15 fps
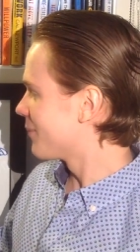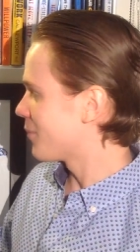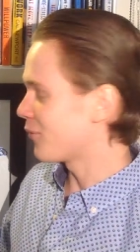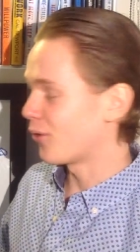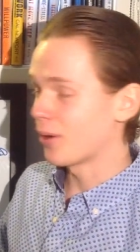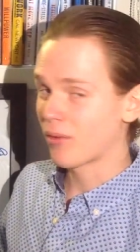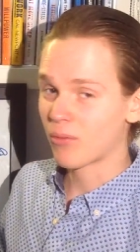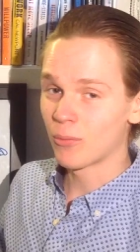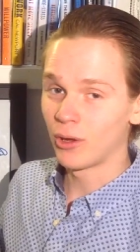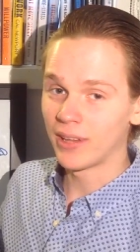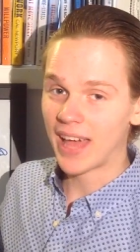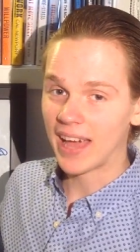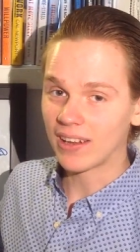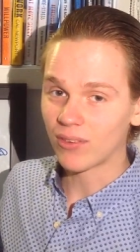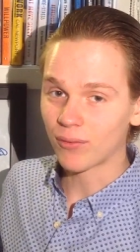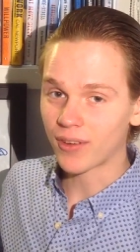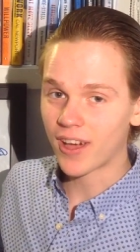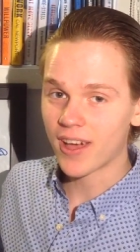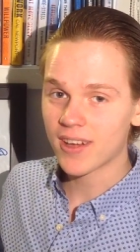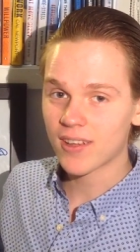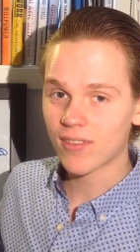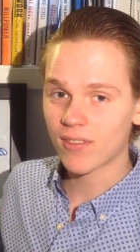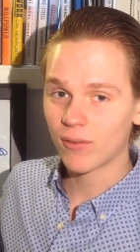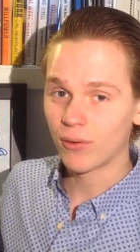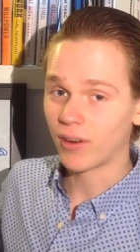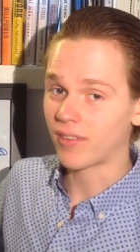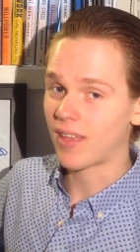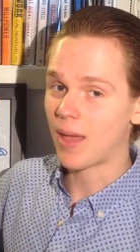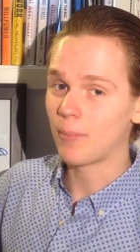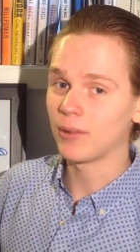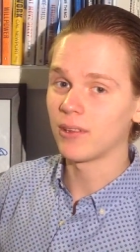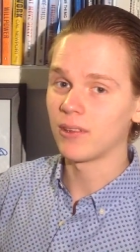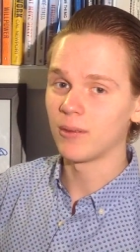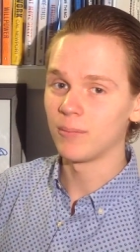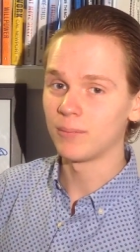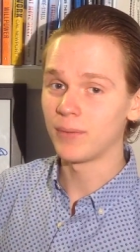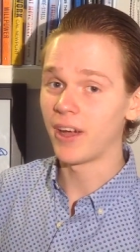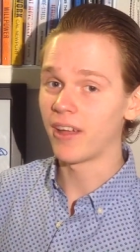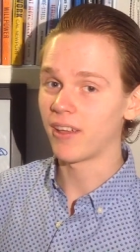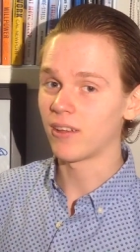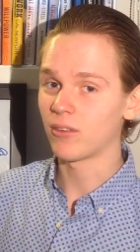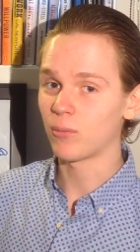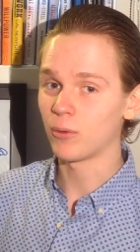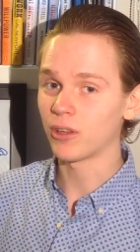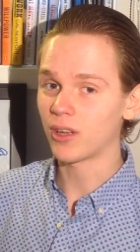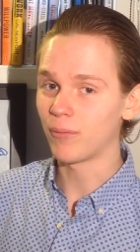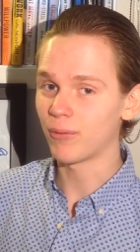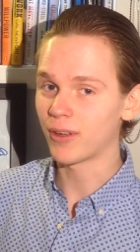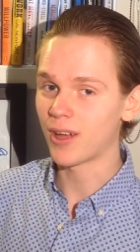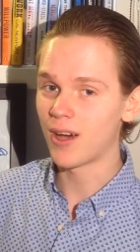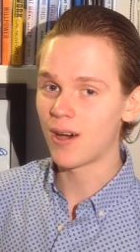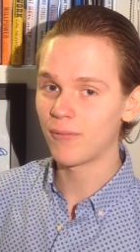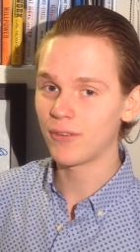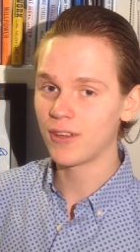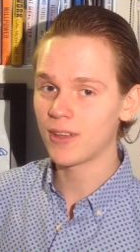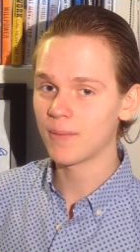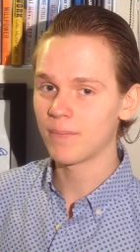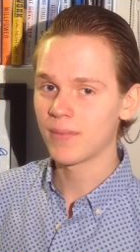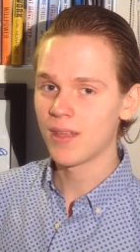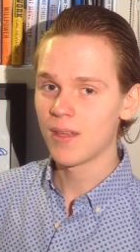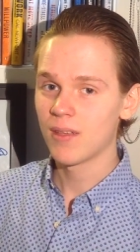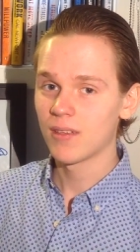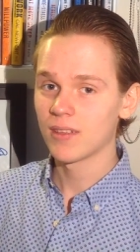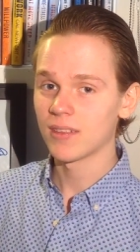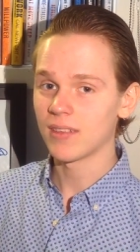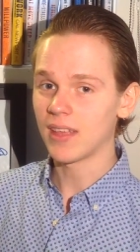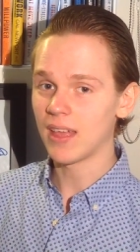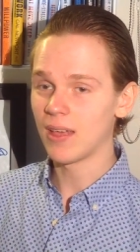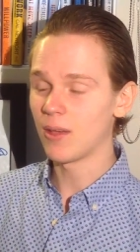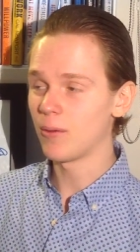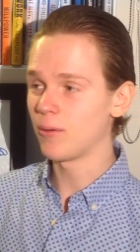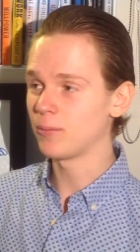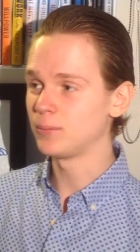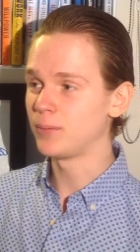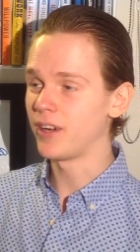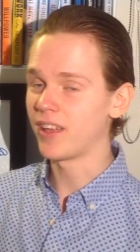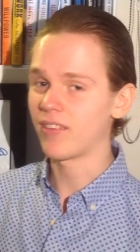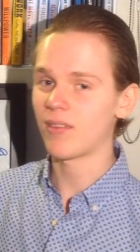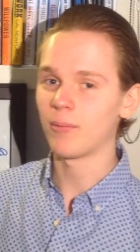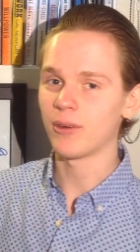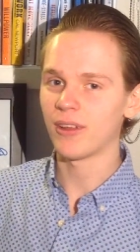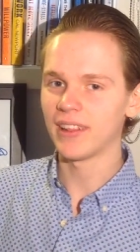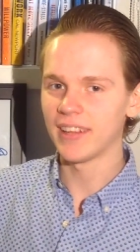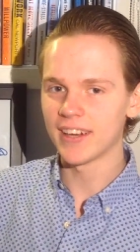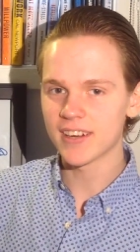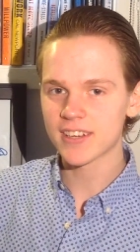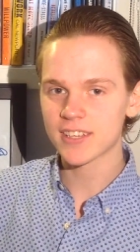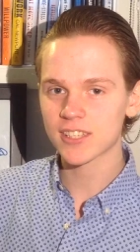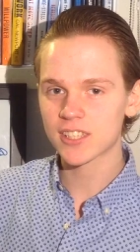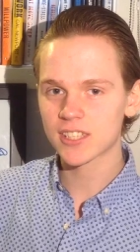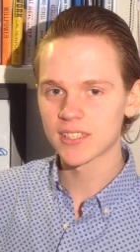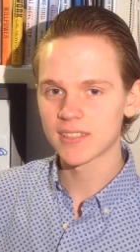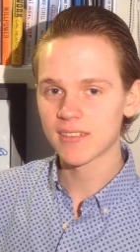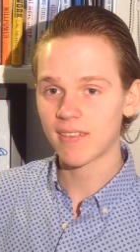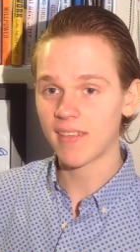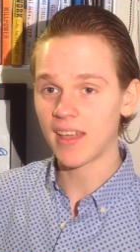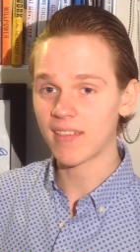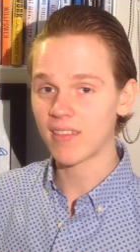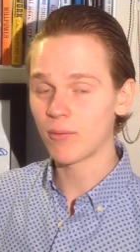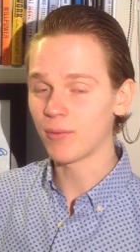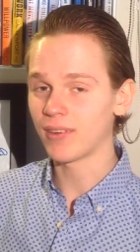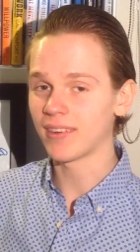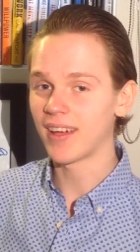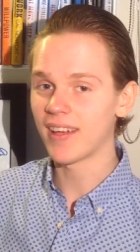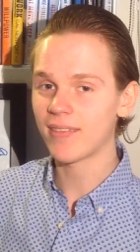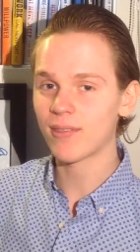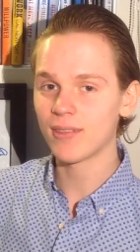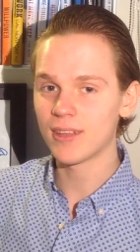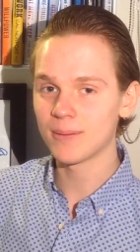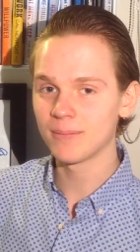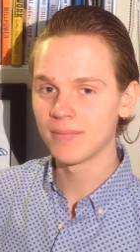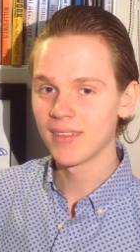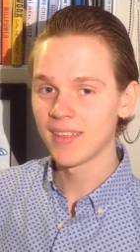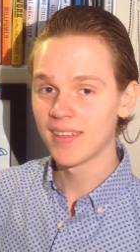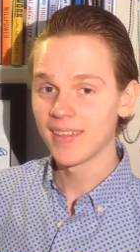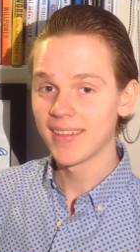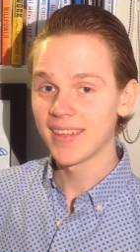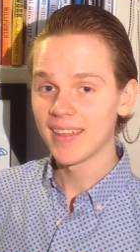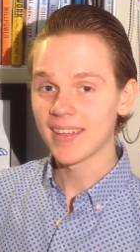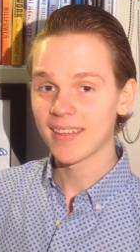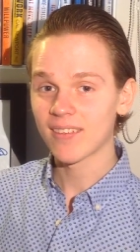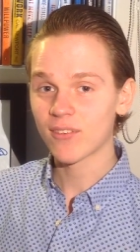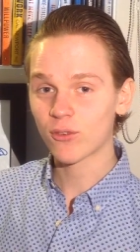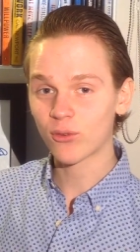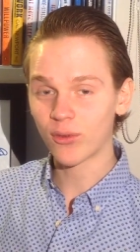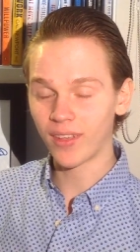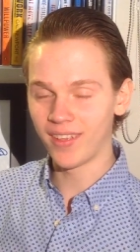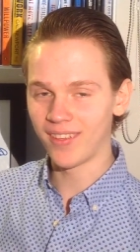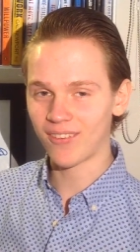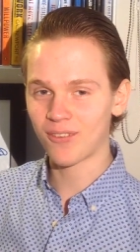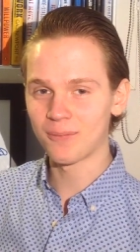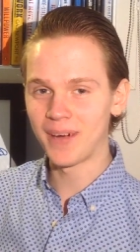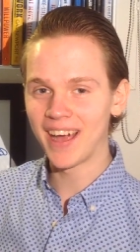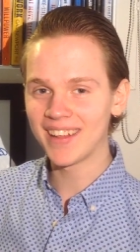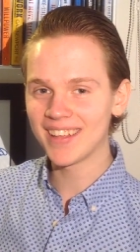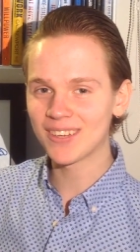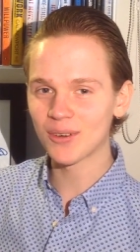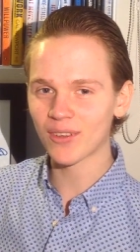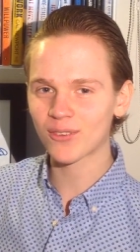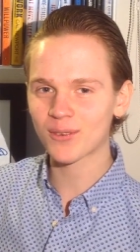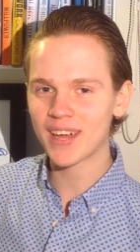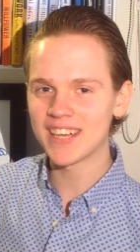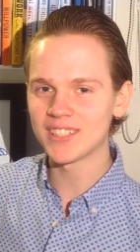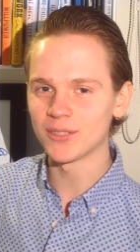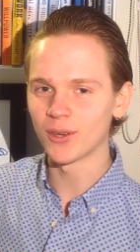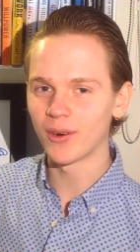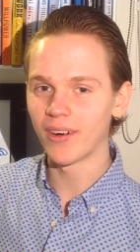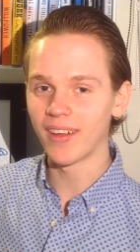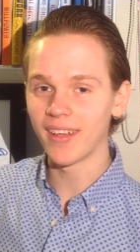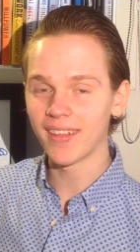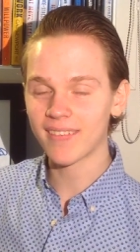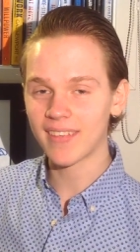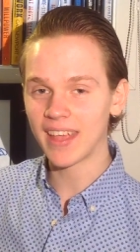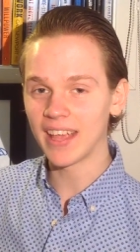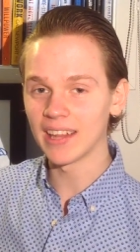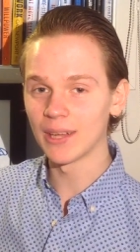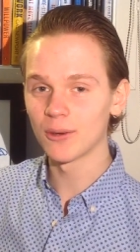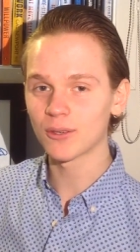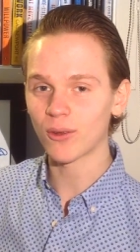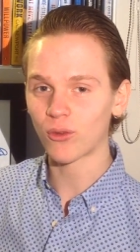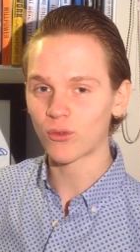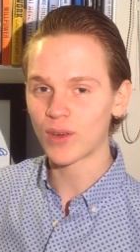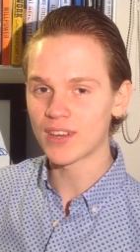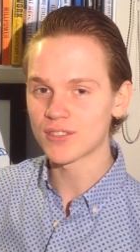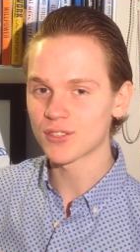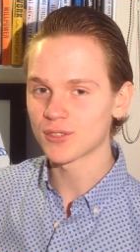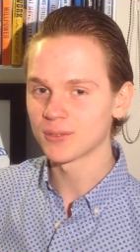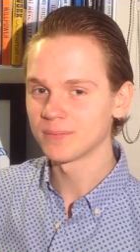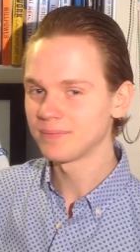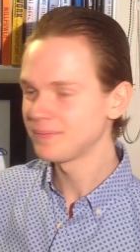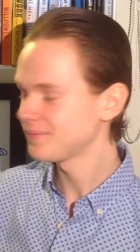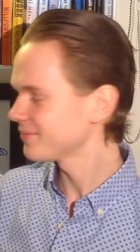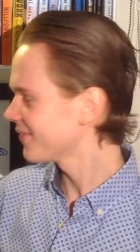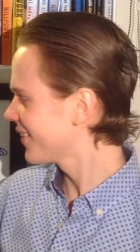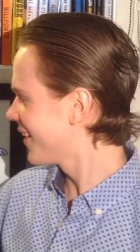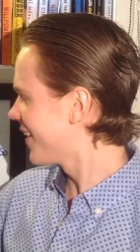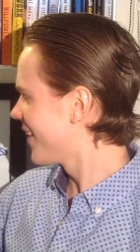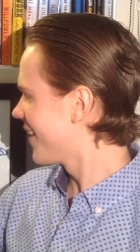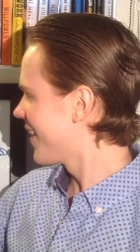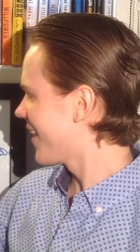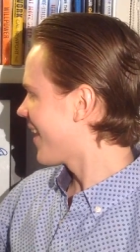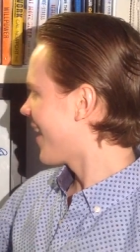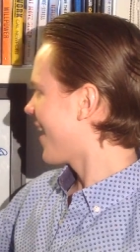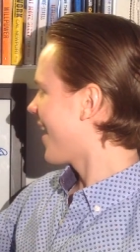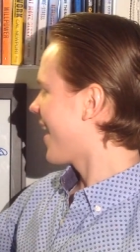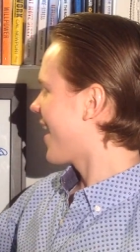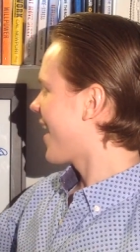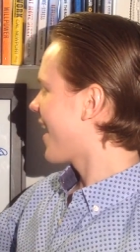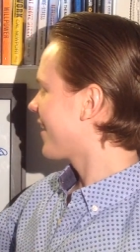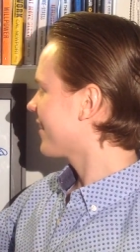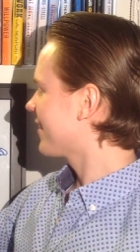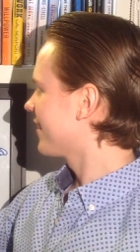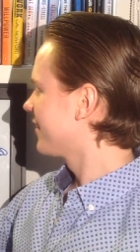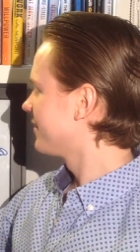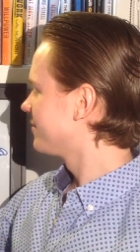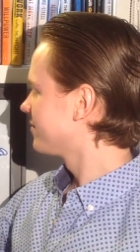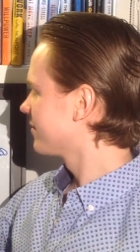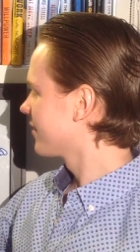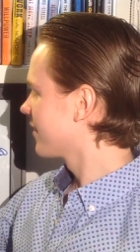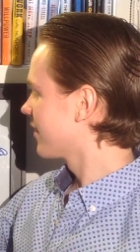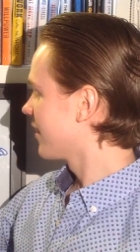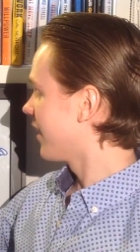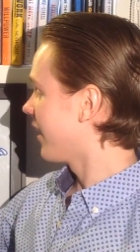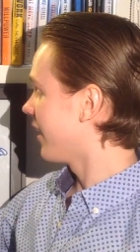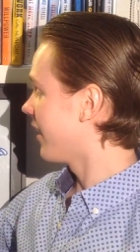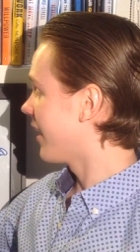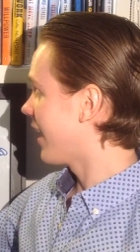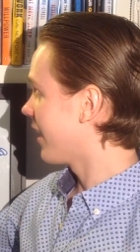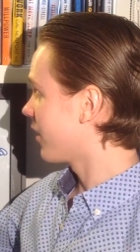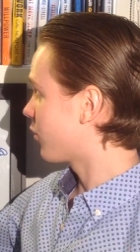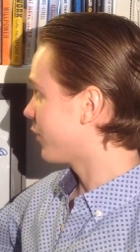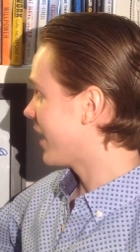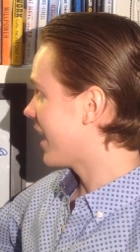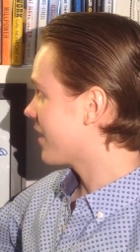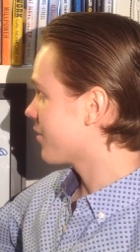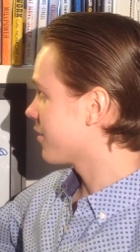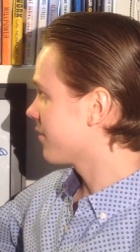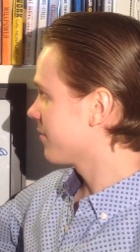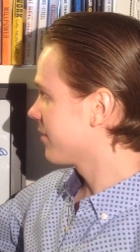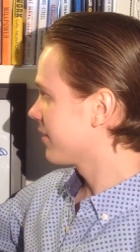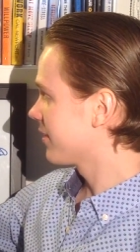Perform small acts of kindness, for example, buying a small cup of coffee, buying someone a lunch, saying something nice to them, smiling to a stranger, or saying hello to a stranger. And being a